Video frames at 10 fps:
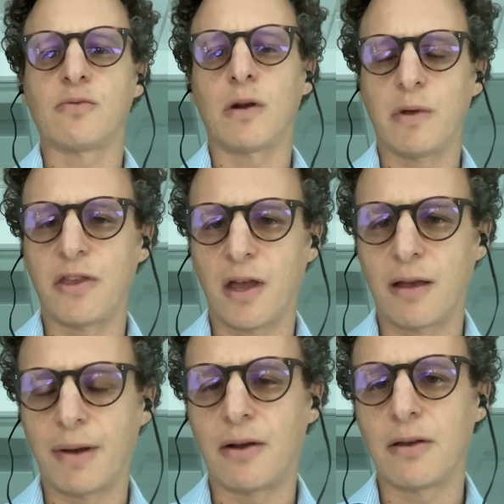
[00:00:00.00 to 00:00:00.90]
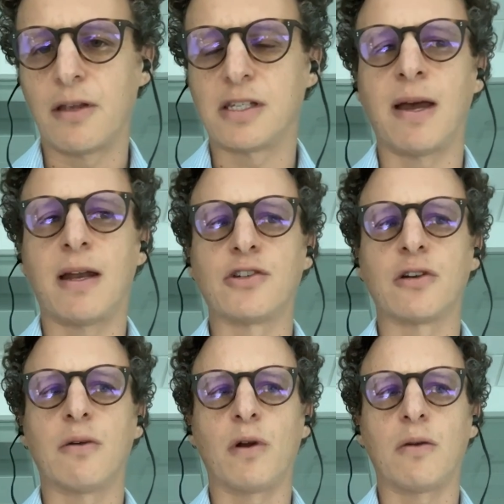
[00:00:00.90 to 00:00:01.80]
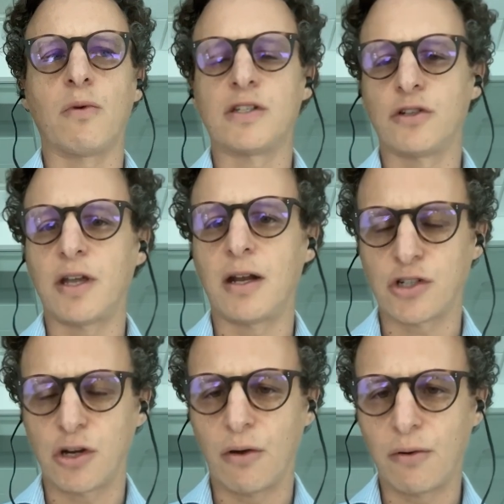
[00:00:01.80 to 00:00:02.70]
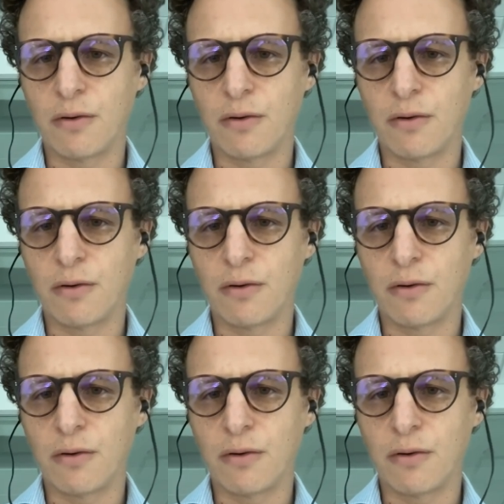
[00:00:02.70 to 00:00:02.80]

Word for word: what do we think about this manager and what, what does your data show?